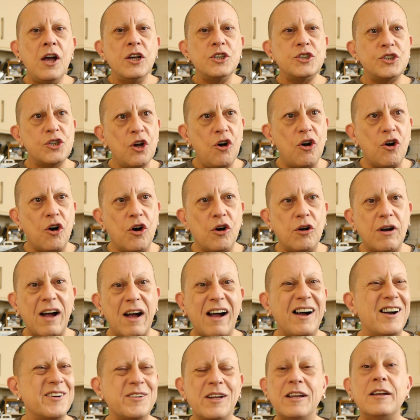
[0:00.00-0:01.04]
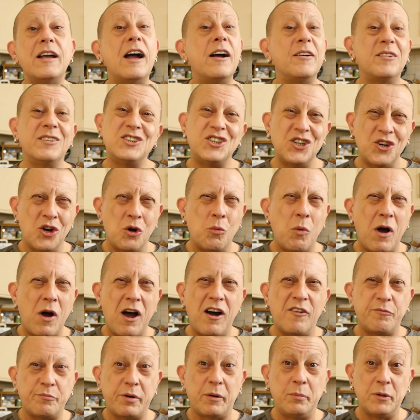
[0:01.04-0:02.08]
So, I, uh, do you know
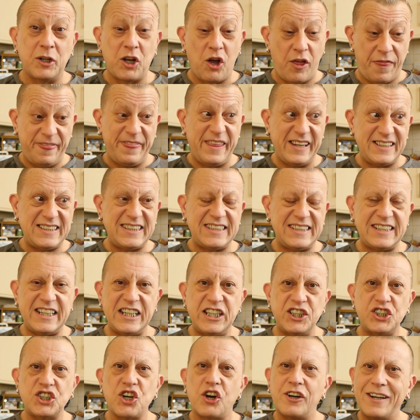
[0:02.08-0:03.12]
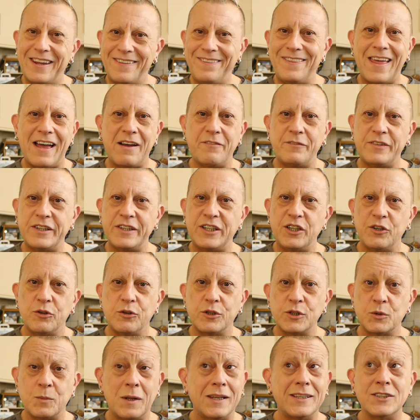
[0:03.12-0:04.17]
what? I've probably got this t-shirt on in that video
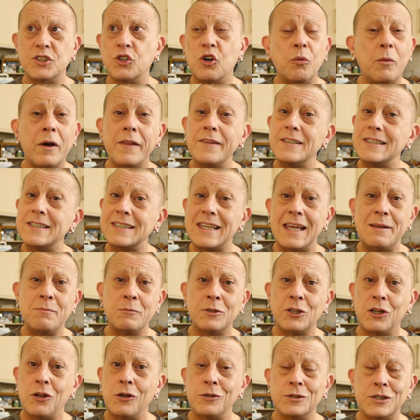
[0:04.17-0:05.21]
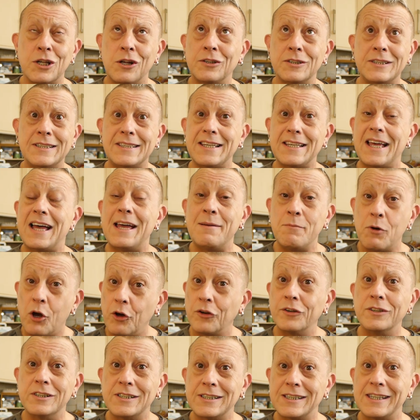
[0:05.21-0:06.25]
as well. I don't wear the same clothes all the time.
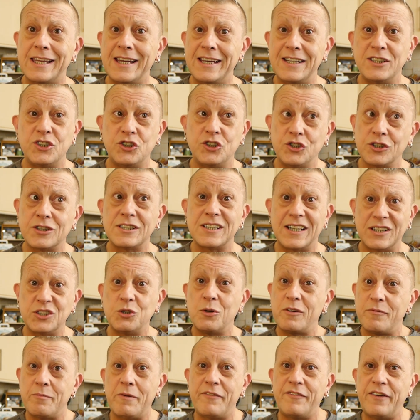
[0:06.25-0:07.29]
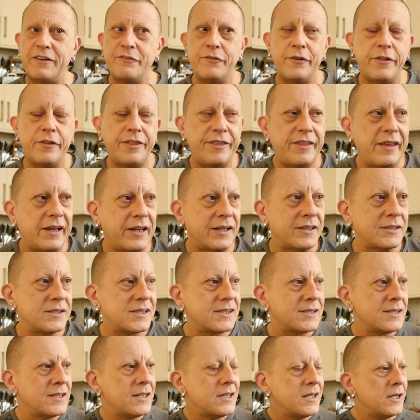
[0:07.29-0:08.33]
Honestly, it's just I do have my favourite
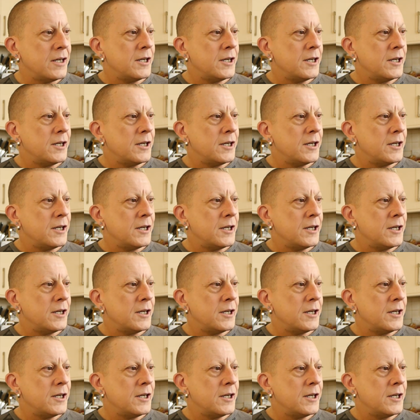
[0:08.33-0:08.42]
things.